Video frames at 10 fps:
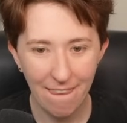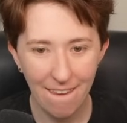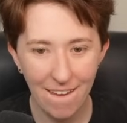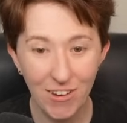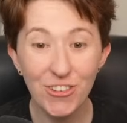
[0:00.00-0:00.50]

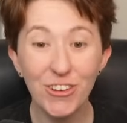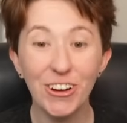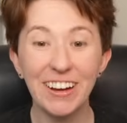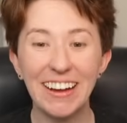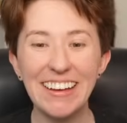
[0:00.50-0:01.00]
Sugar
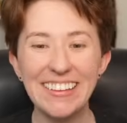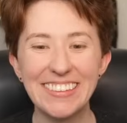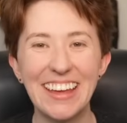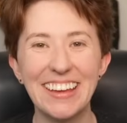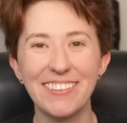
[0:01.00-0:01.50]
Kiss,
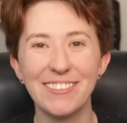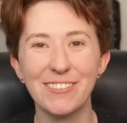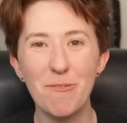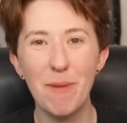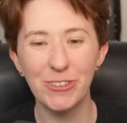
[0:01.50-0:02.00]
thank you
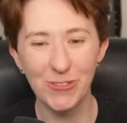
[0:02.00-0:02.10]
so much